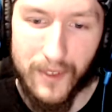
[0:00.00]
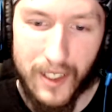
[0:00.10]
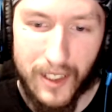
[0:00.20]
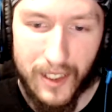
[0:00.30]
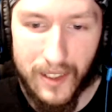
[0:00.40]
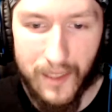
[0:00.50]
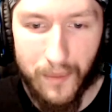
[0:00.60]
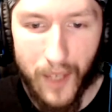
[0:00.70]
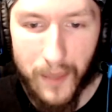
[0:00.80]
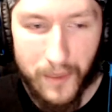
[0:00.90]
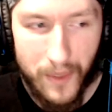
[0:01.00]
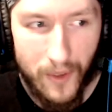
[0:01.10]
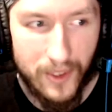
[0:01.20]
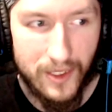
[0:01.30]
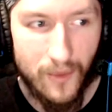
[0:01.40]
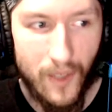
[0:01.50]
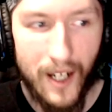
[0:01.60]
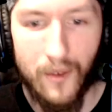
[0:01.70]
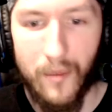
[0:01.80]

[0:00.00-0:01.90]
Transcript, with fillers: He he pops up every once in a while.